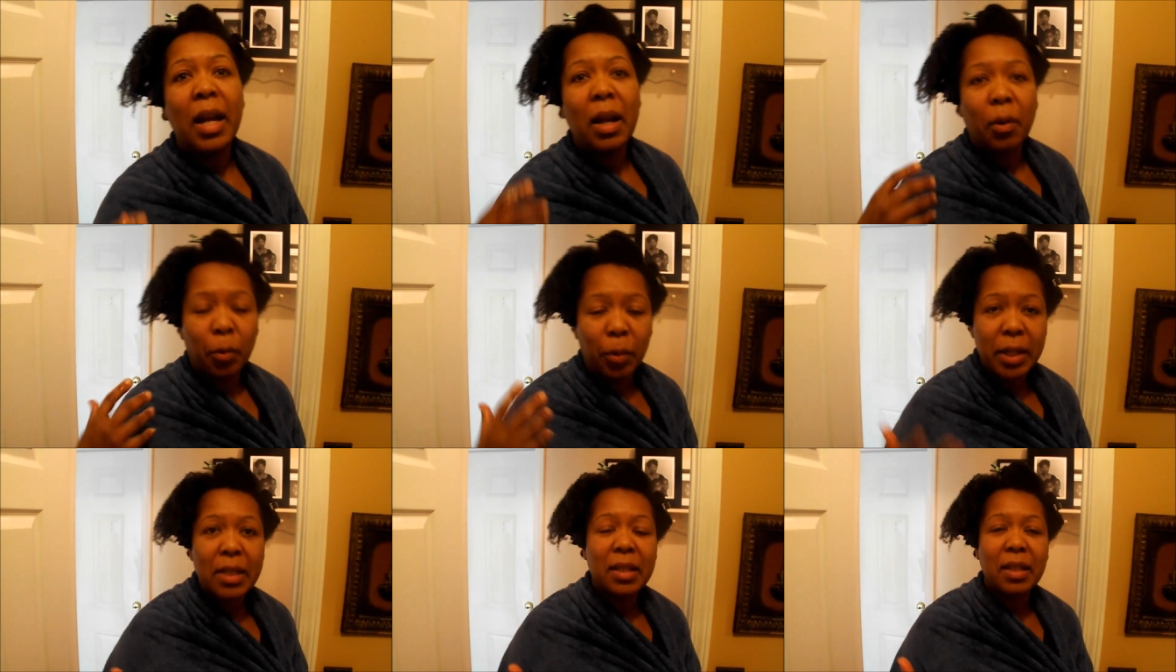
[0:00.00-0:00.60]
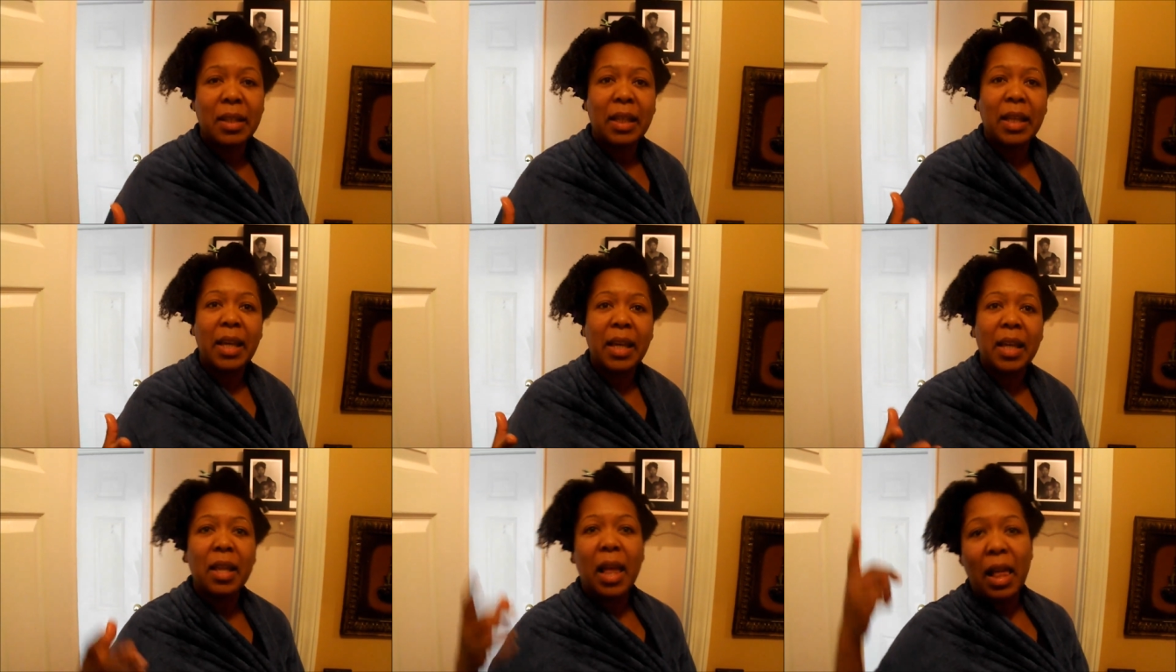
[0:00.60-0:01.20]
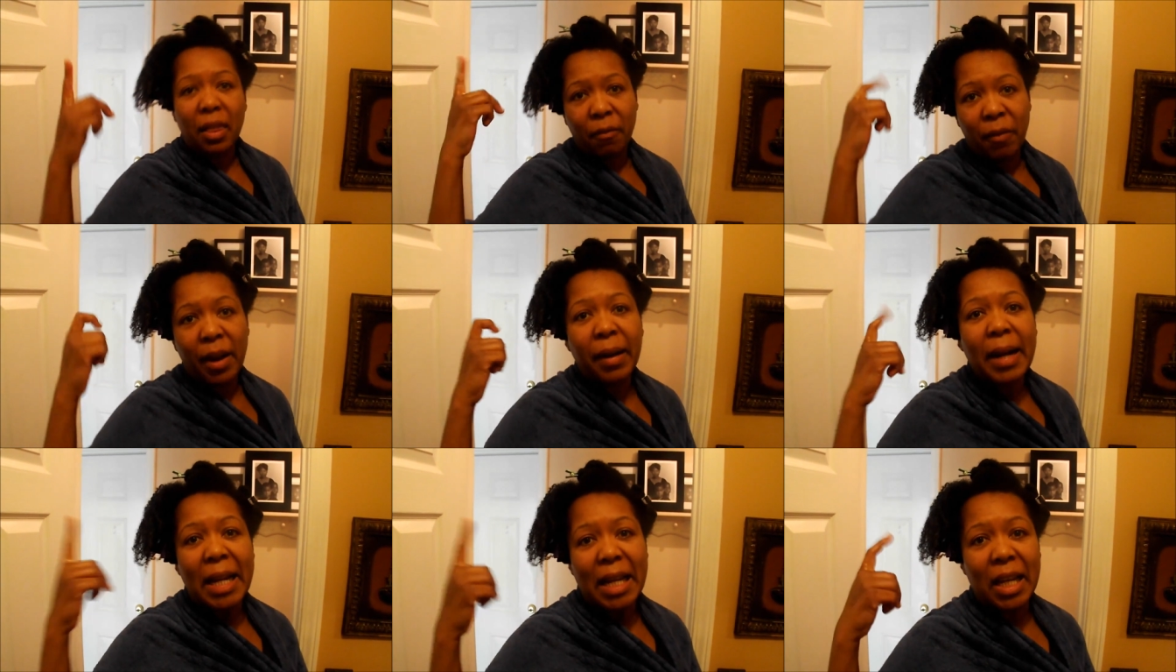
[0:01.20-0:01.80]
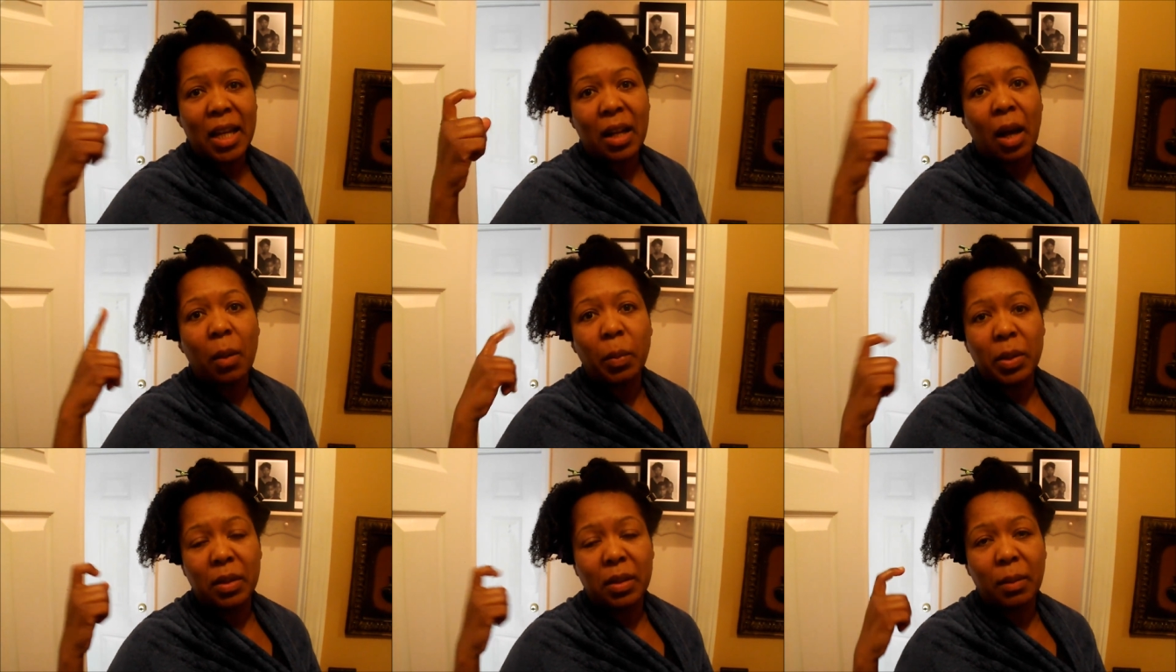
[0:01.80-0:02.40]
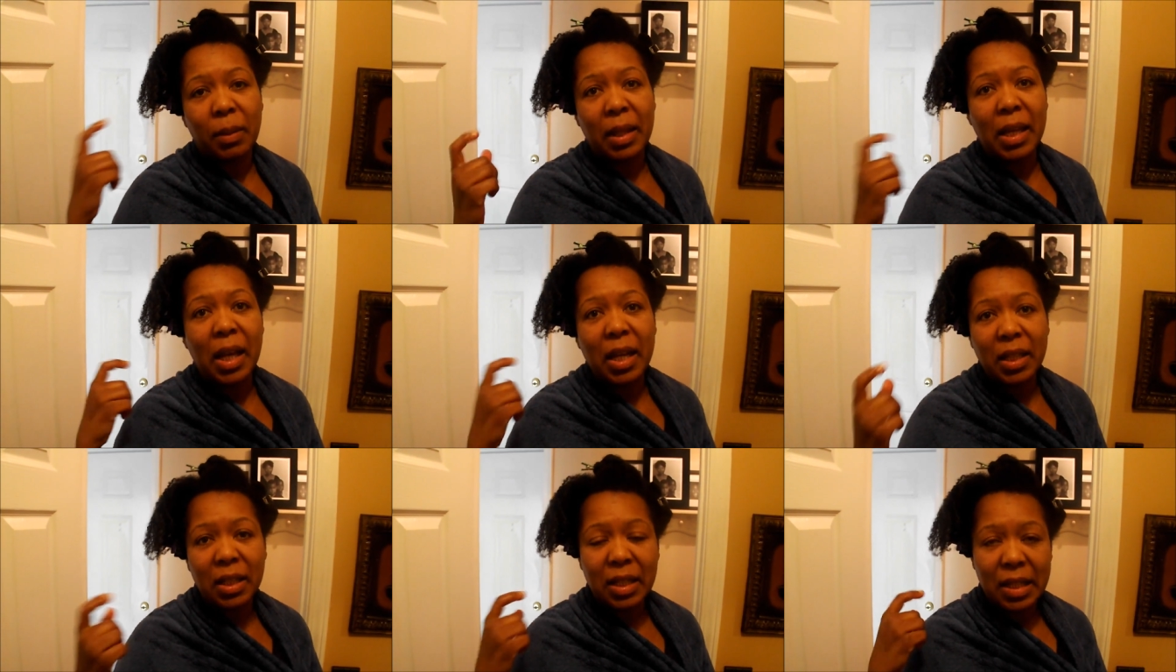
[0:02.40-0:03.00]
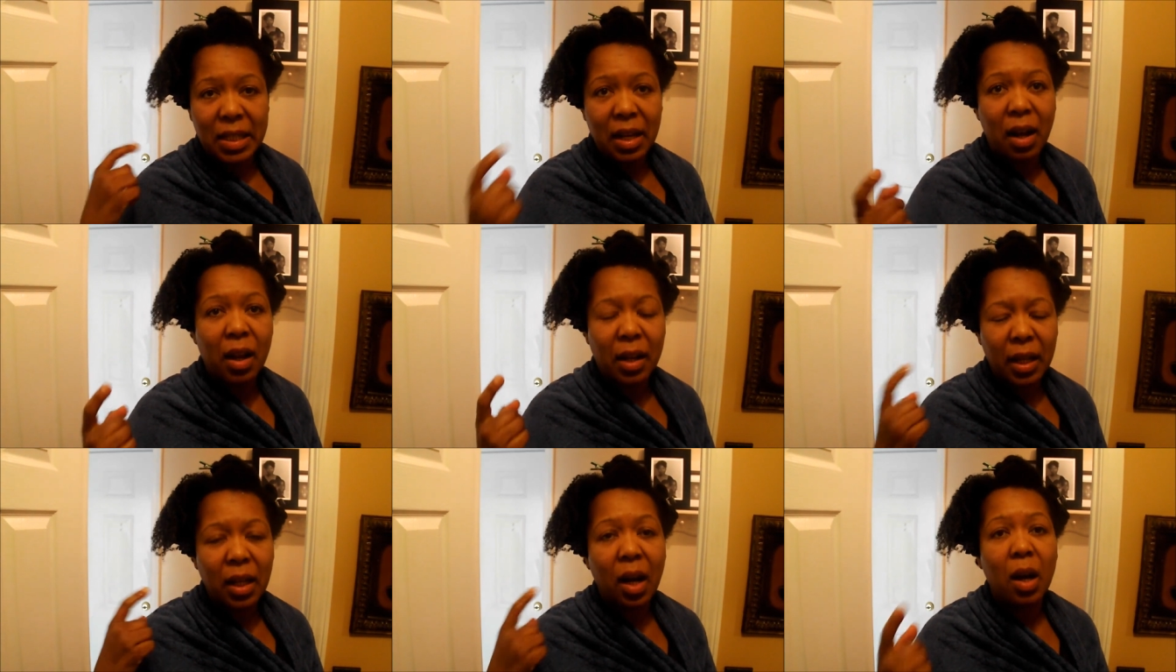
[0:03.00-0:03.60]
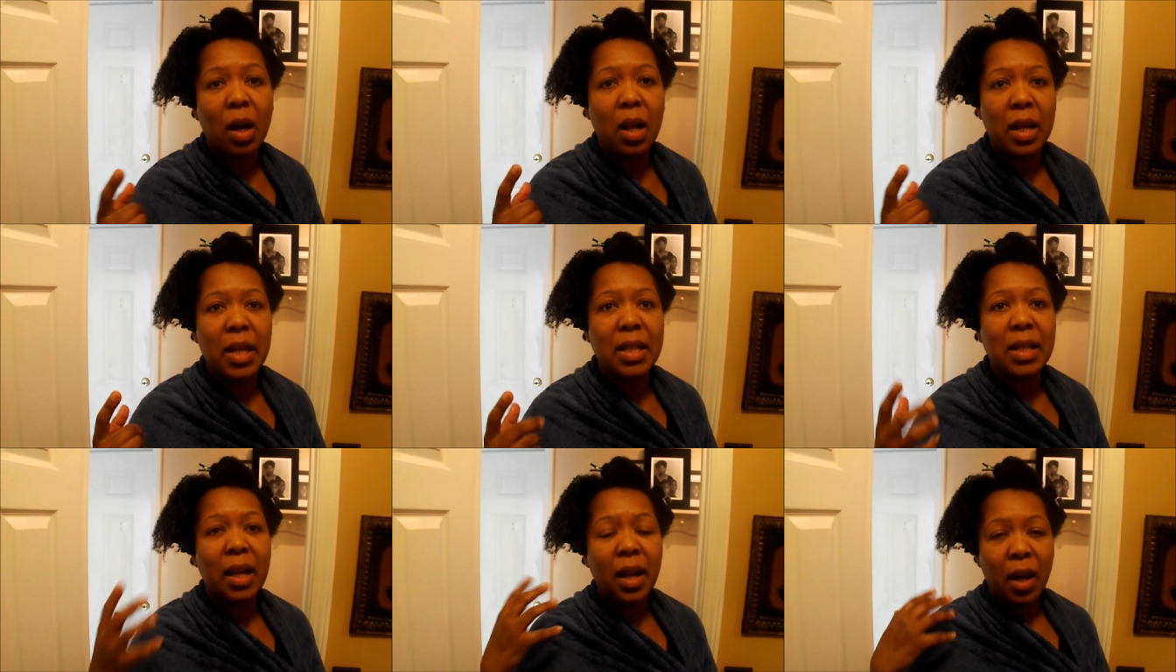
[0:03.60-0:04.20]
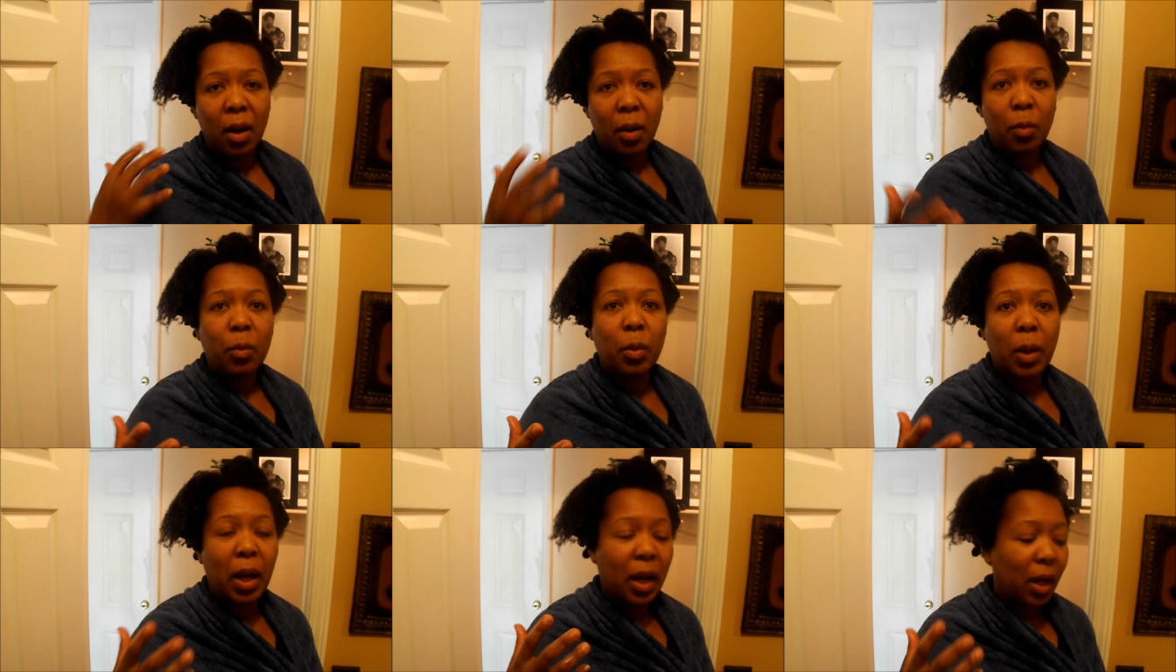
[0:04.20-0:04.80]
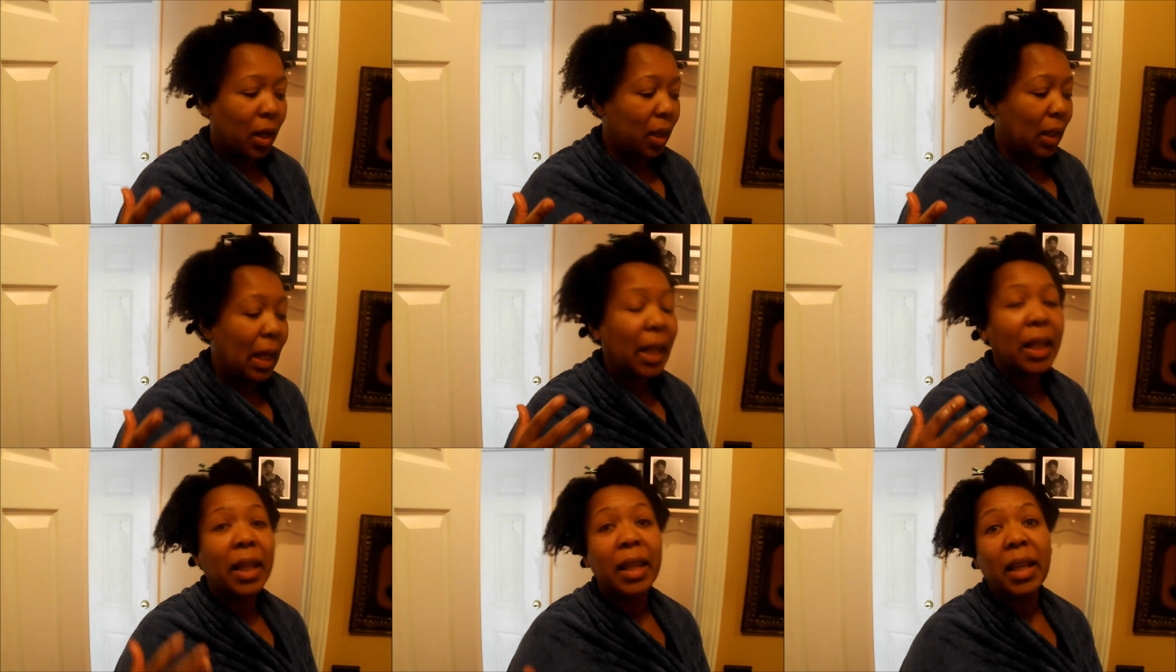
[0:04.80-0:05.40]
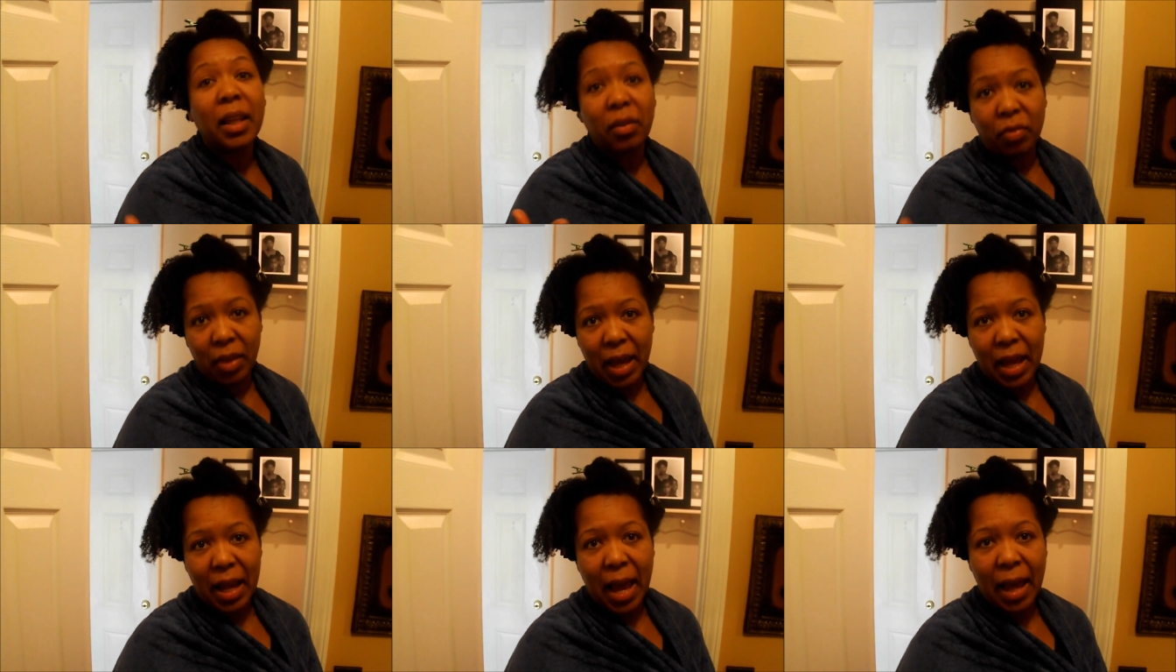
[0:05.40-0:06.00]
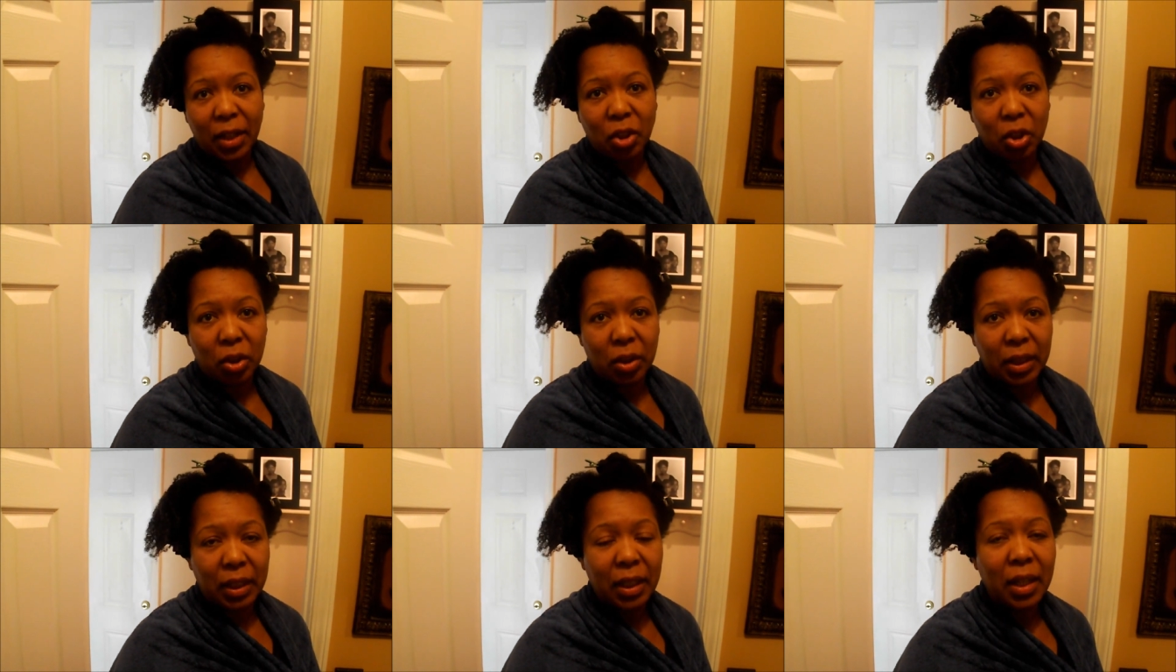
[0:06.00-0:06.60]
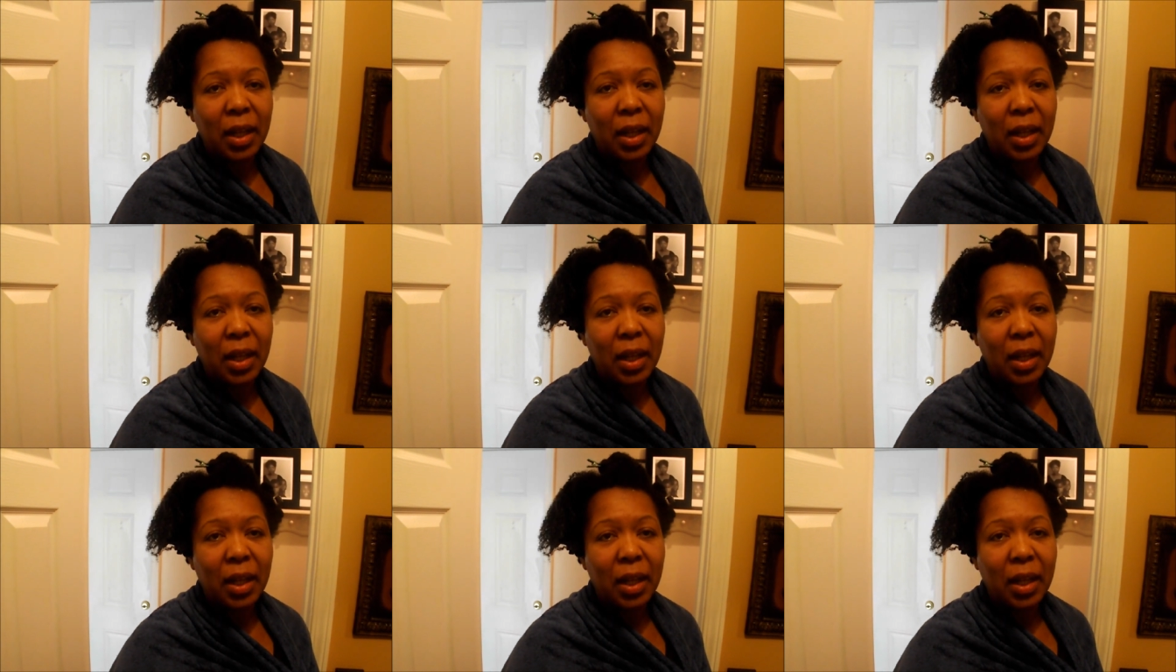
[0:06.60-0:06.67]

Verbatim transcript: Rinse it again. At the very end, I'll put some of the onion tonic on it uh, and leave that actually